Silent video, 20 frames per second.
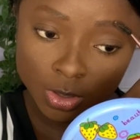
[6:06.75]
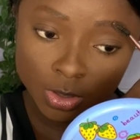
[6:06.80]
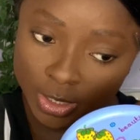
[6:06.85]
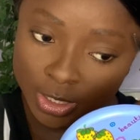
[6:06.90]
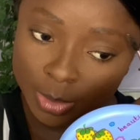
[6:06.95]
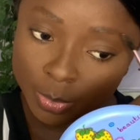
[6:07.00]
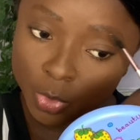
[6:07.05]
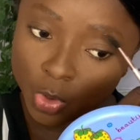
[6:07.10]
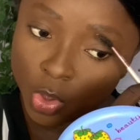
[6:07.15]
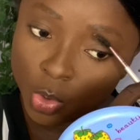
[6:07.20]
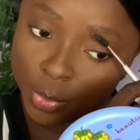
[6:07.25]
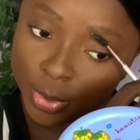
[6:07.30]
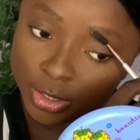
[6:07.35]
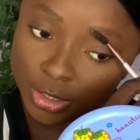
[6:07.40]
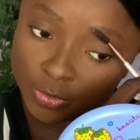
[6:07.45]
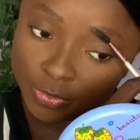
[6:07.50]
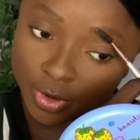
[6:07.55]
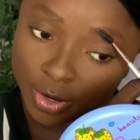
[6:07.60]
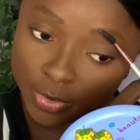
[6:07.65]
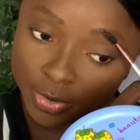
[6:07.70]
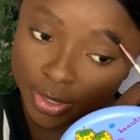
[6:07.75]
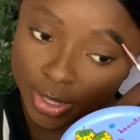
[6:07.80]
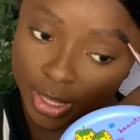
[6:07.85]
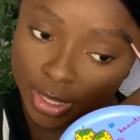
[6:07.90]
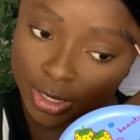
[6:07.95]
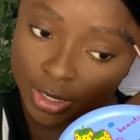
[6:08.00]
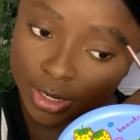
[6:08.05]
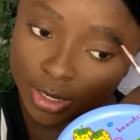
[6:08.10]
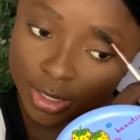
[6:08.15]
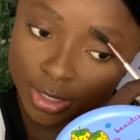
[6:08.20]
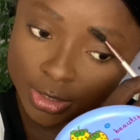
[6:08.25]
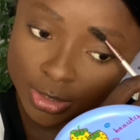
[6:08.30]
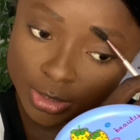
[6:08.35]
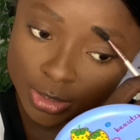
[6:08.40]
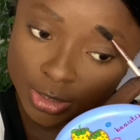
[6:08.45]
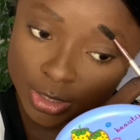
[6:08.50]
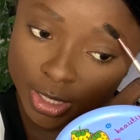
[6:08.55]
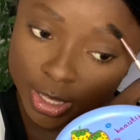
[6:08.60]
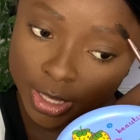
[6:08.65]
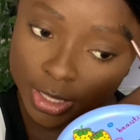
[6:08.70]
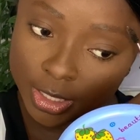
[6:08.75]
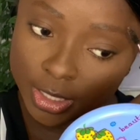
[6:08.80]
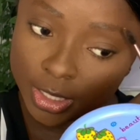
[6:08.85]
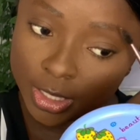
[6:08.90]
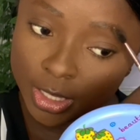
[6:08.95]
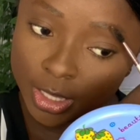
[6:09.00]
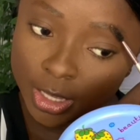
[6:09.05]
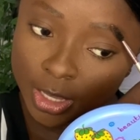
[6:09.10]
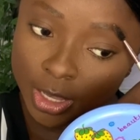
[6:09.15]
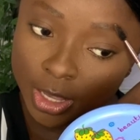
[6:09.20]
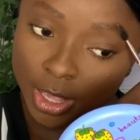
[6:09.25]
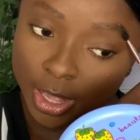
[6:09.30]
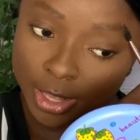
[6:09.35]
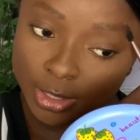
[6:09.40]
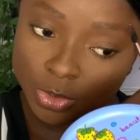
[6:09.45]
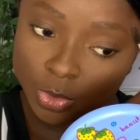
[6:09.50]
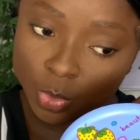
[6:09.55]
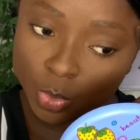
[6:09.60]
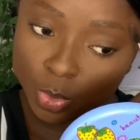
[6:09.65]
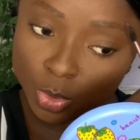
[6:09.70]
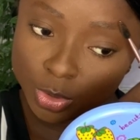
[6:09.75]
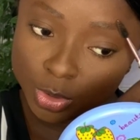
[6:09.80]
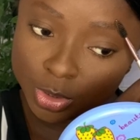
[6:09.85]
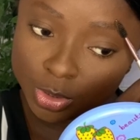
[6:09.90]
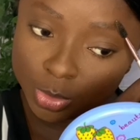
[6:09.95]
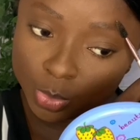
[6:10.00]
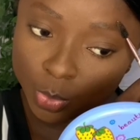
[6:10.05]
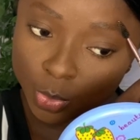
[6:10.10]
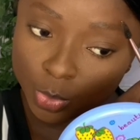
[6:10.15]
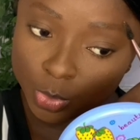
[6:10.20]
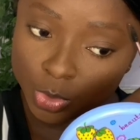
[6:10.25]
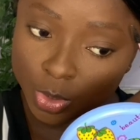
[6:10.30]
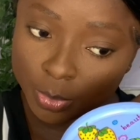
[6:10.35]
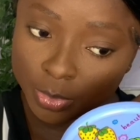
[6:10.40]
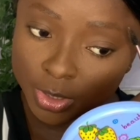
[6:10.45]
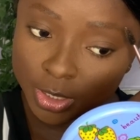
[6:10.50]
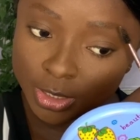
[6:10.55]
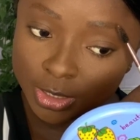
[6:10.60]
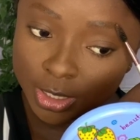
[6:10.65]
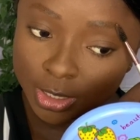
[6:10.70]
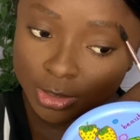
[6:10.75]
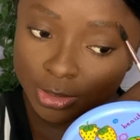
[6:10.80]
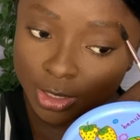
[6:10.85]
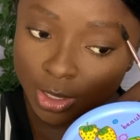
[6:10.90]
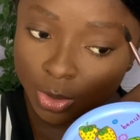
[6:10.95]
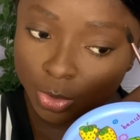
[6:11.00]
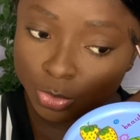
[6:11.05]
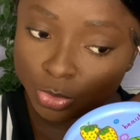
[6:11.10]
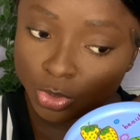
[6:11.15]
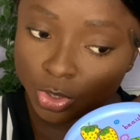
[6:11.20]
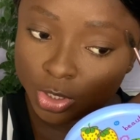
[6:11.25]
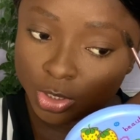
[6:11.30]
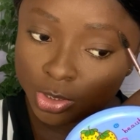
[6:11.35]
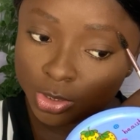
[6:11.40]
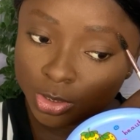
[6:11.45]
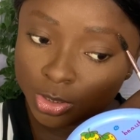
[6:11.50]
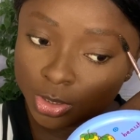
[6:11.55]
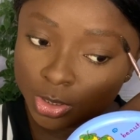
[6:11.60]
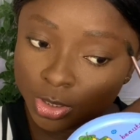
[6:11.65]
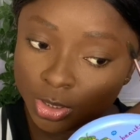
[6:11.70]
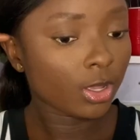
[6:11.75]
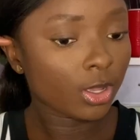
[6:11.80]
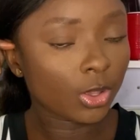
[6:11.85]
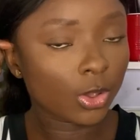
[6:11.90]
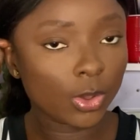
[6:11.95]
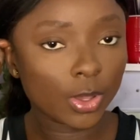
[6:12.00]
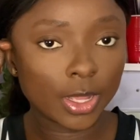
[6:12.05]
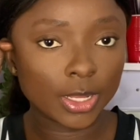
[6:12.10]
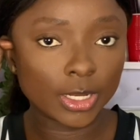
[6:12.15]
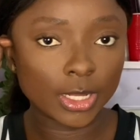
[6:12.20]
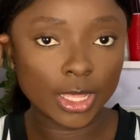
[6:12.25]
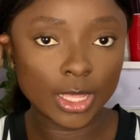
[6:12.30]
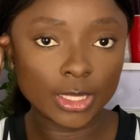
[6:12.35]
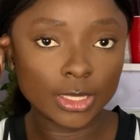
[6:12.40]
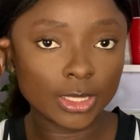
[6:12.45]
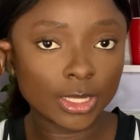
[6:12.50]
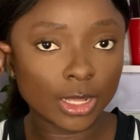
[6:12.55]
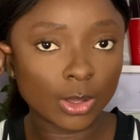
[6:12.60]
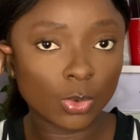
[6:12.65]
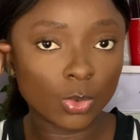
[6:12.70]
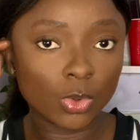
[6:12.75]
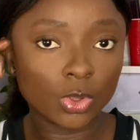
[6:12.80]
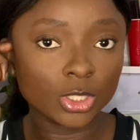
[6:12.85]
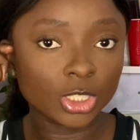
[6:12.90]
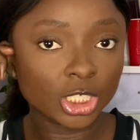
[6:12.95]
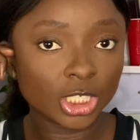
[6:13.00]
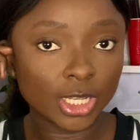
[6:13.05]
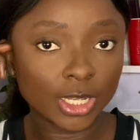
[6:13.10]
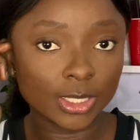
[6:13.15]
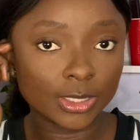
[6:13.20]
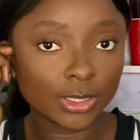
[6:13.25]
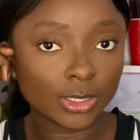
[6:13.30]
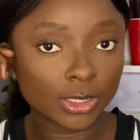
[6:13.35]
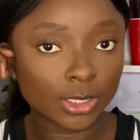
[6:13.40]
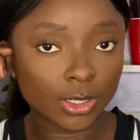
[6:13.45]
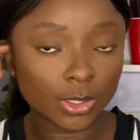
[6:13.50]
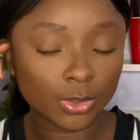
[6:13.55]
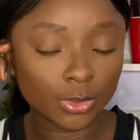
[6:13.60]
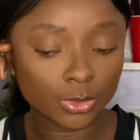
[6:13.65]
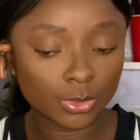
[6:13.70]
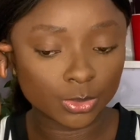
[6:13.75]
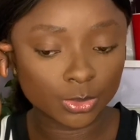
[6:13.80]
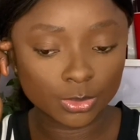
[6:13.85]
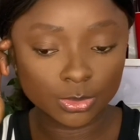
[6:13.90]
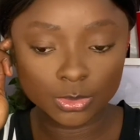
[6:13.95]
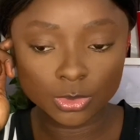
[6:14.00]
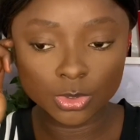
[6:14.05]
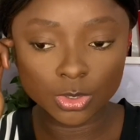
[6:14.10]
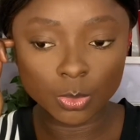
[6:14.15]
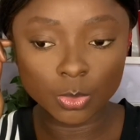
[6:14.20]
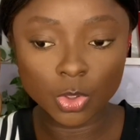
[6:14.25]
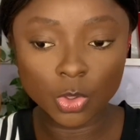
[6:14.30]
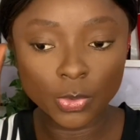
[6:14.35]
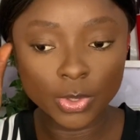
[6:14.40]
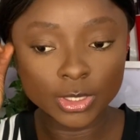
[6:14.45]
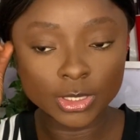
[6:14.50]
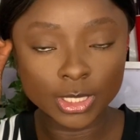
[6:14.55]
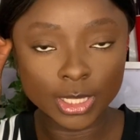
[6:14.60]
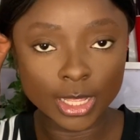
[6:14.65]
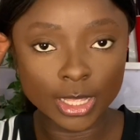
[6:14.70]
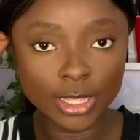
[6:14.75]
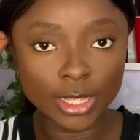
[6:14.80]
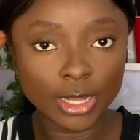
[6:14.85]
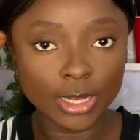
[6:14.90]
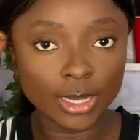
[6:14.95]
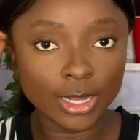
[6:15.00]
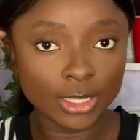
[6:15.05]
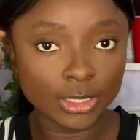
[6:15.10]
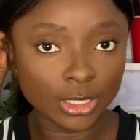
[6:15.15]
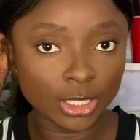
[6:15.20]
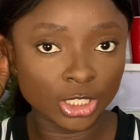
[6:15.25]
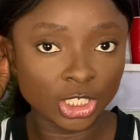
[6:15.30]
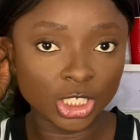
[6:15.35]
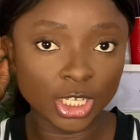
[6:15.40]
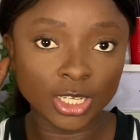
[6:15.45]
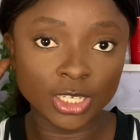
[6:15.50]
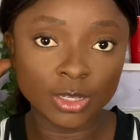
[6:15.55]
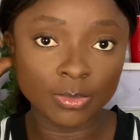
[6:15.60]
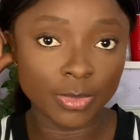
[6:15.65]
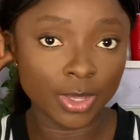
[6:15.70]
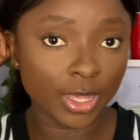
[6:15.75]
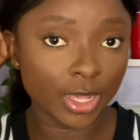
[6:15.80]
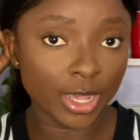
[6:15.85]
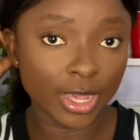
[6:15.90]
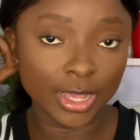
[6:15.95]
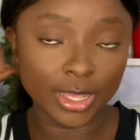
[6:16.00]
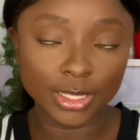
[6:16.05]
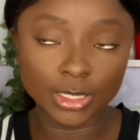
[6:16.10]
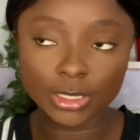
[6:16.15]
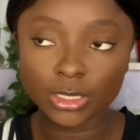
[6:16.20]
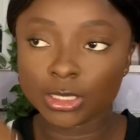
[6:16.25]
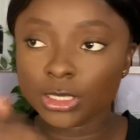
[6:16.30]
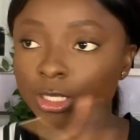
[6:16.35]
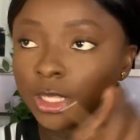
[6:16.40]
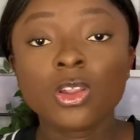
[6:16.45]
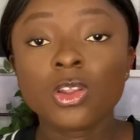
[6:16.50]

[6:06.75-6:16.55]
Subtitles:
I'm always very alert. Like, I don't want something that I'll just go and enter one chance now. So I'm always like alert and shining my eyes.